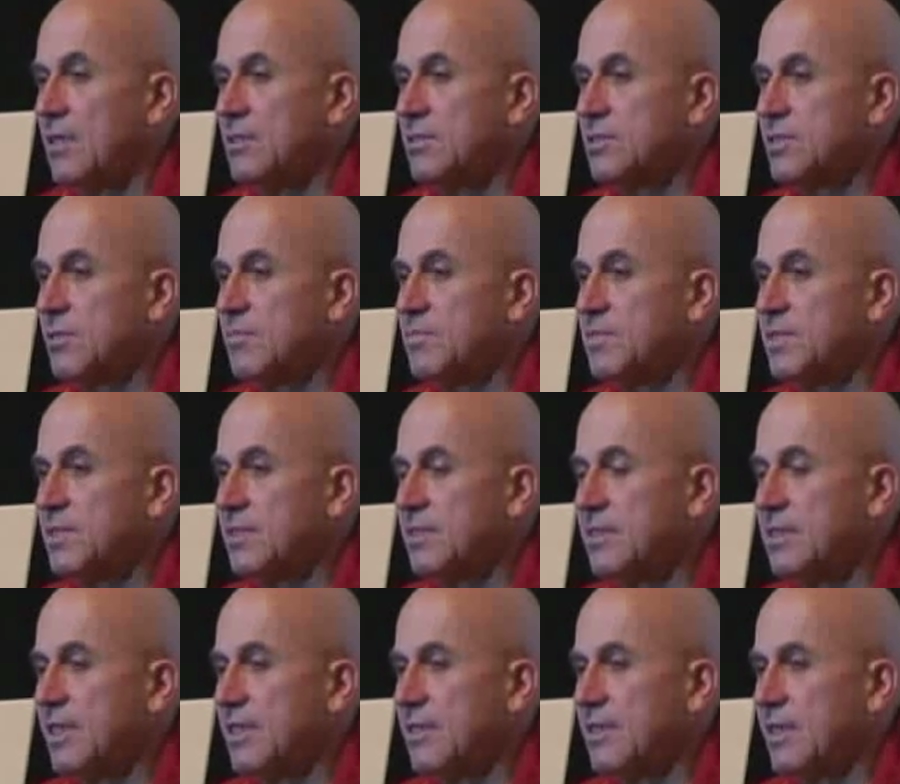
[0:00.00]

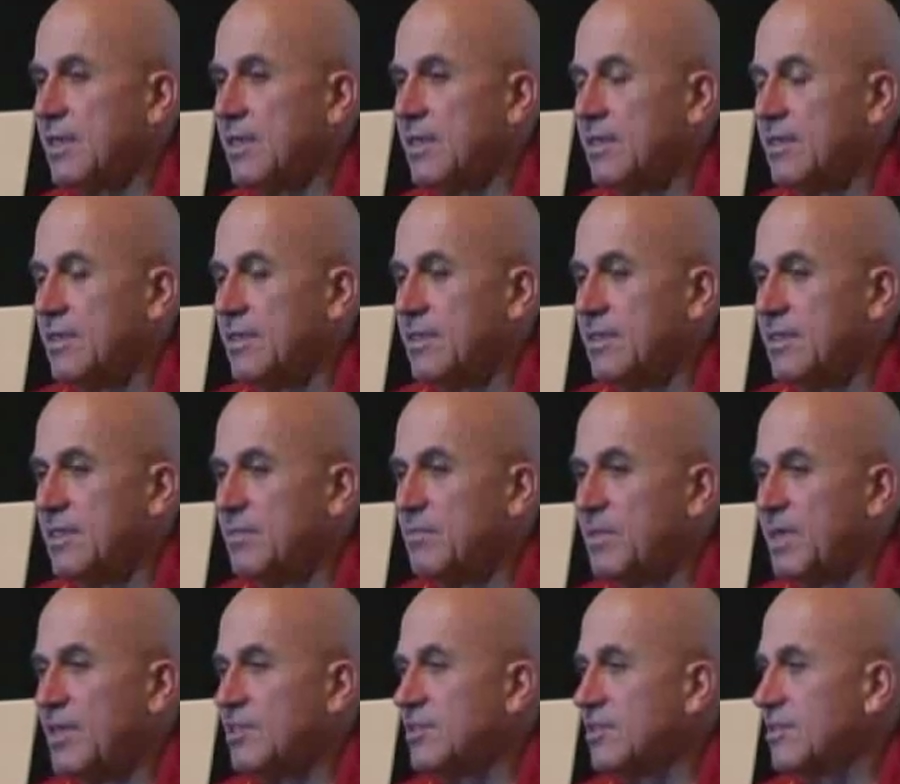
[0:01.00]
something that uh,
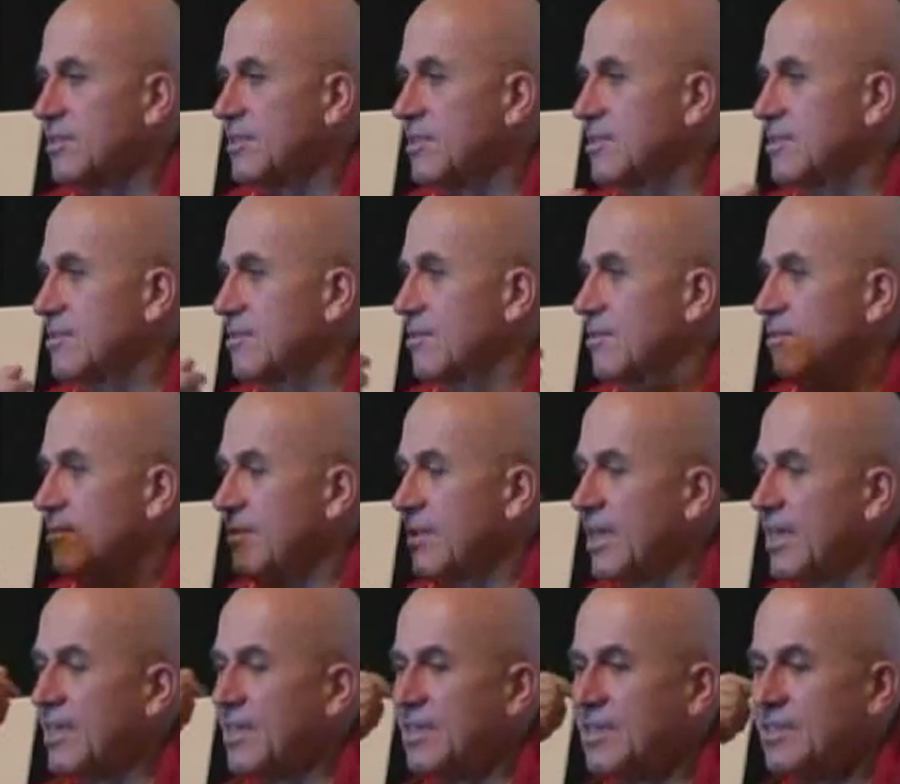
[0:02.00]
imagine is uh,
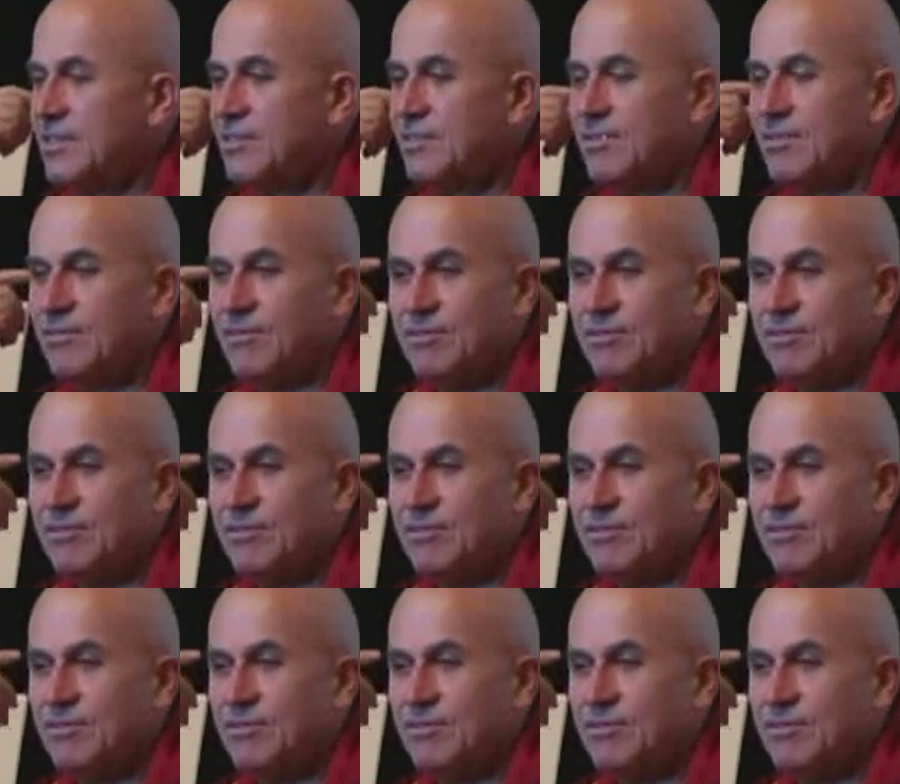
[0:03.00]
nice, uh,